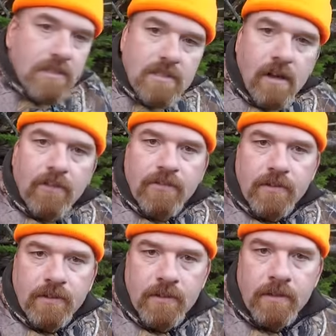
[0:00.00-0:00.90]
and stuff.
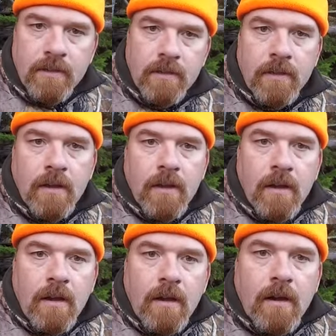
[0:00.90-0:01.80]

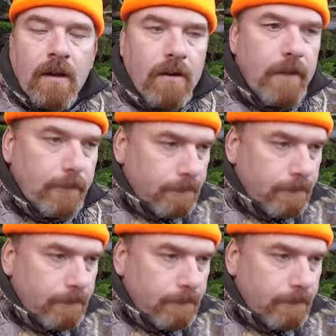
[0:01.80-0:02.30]
All right.